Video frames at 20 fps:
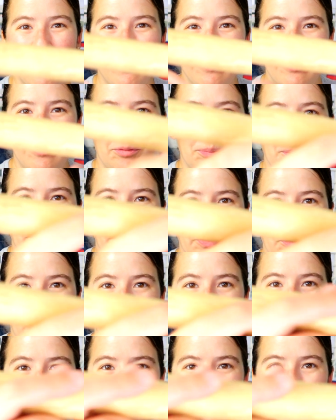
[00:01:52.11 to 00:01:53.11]
This is what the
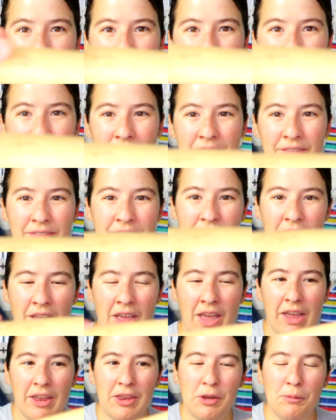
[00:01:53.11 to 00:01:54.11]
wooden handle is.
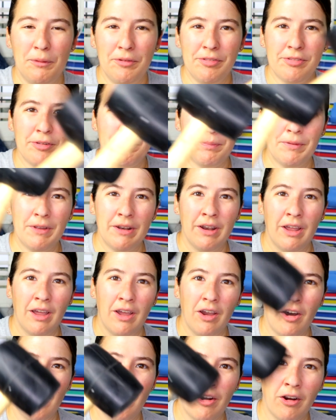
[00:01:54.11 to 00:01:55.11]
You want something
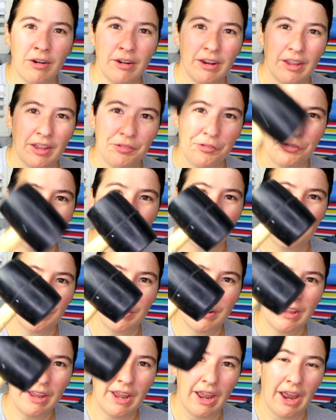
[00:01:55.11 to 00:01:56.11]
hard and
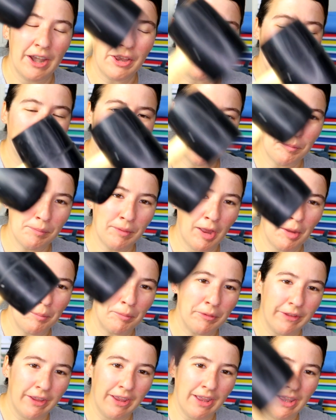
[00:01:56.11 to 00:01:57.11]
sturdy, and you want to be
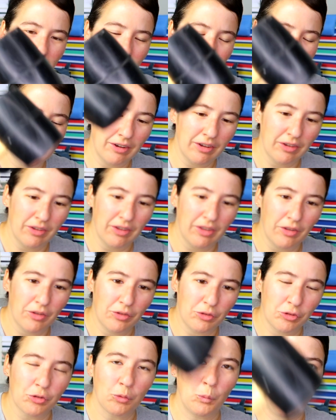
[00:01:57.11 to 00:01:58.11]
able to hit it
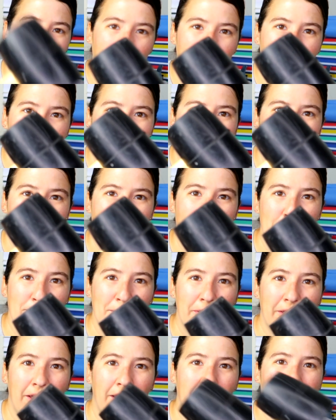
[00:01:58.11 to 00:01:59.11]
squarely on the top
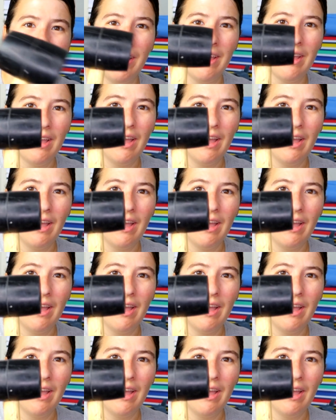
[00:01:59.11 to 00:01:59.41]
of the head.